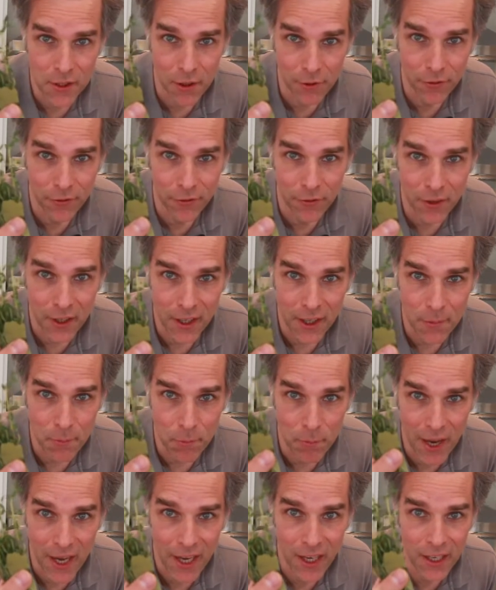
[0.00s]
of
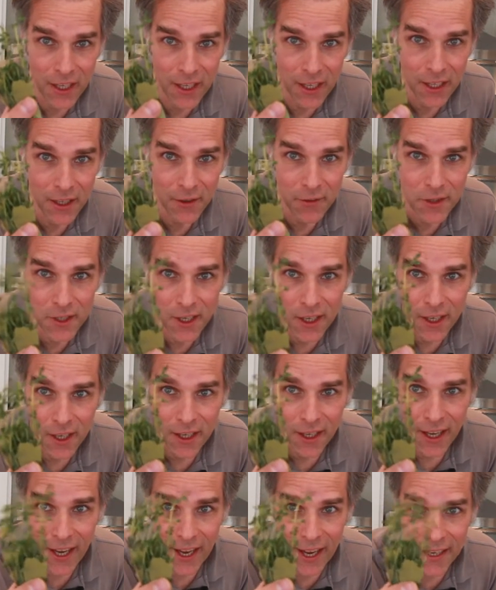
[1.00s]
bay leaves
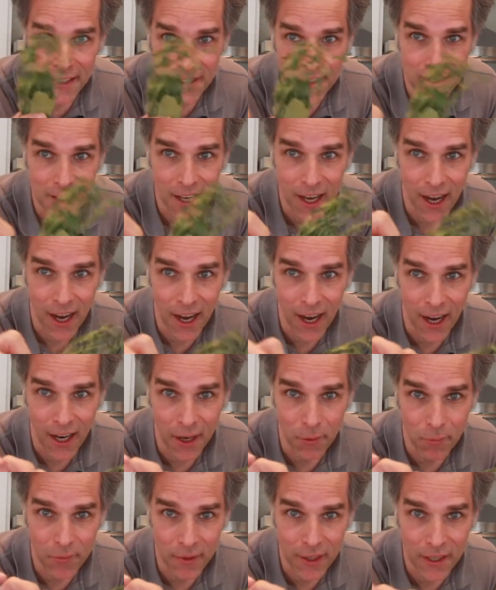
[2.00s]
and
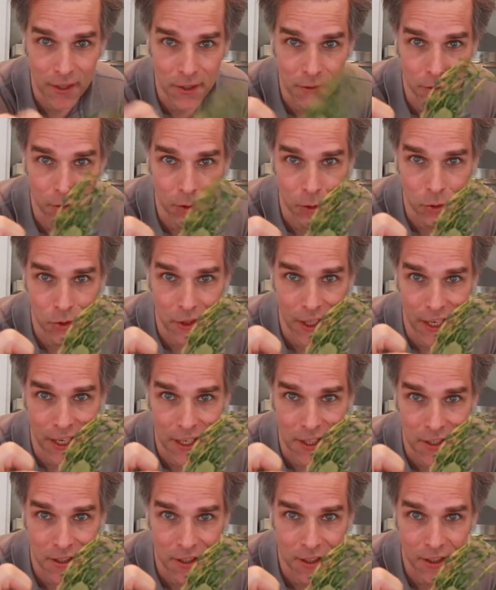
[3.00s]
thyme. That's for the
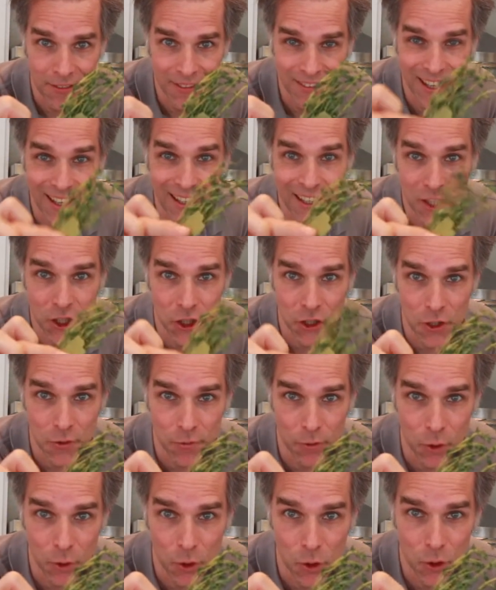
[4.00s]
taste, delicious
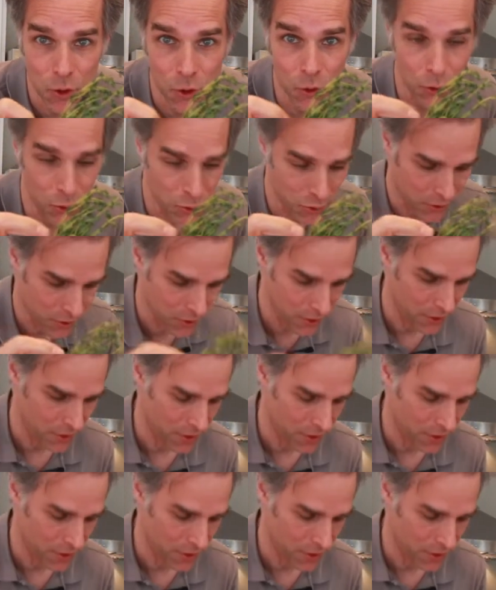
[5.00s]
for the sauce.